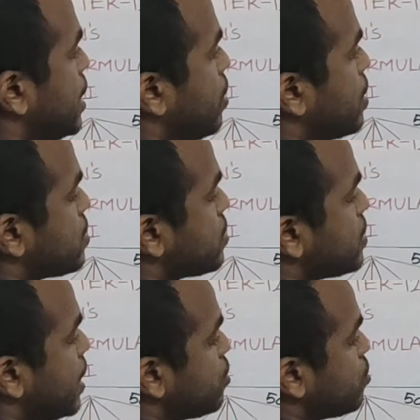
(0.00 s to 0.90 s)
Now let's
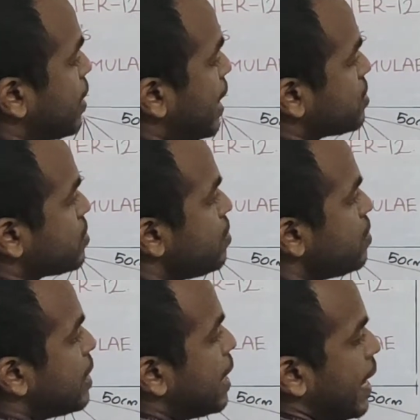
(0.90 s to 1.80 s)
try to
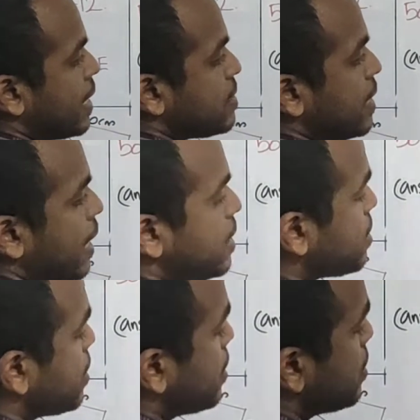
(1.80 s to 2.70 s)
answer. S
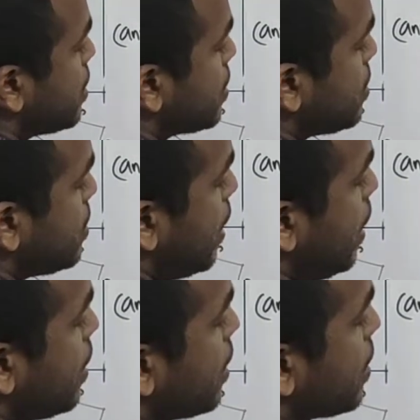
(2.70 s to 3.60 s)
is
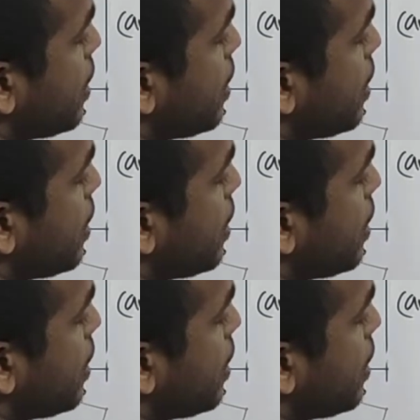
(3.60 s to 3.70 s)
60,